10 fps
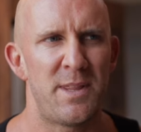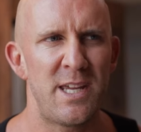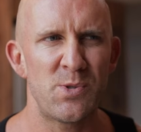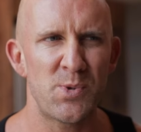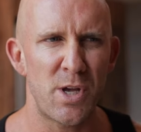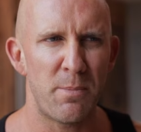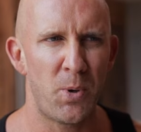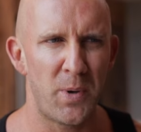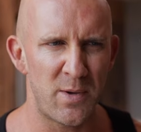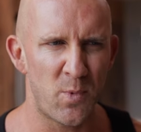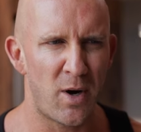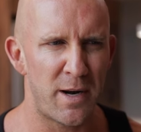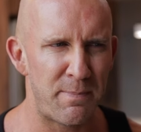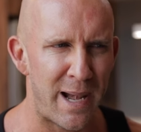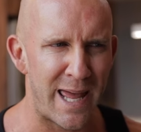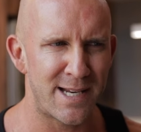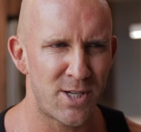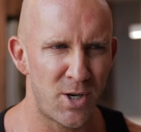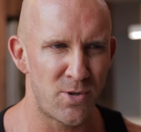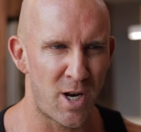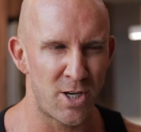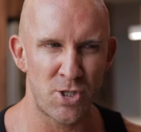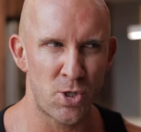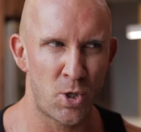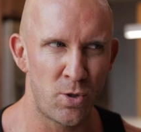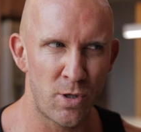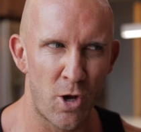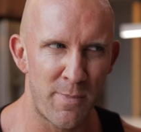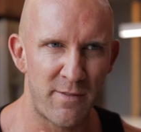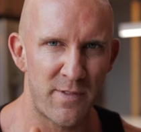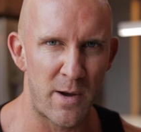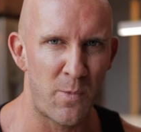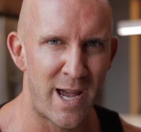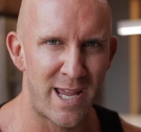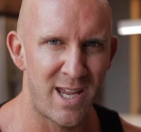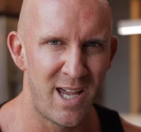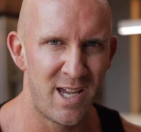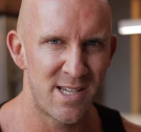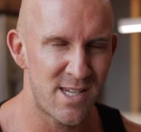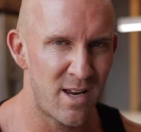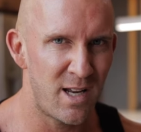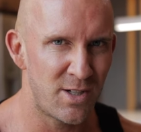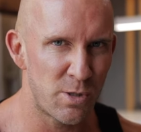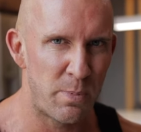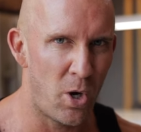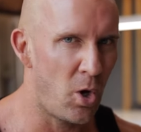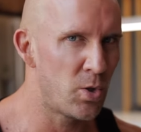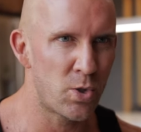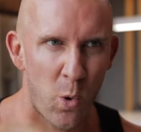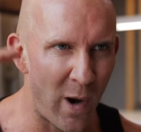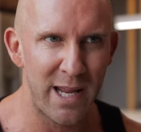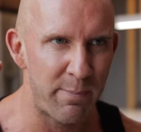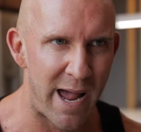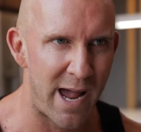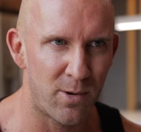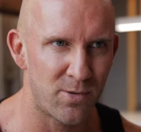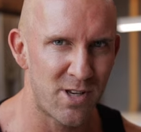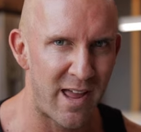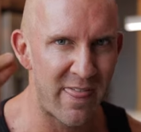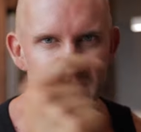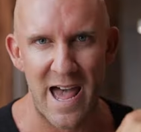but this was at a point where I'd plateaued and I just couldn't go above that weight. Suddenly I just put on 20 pounds like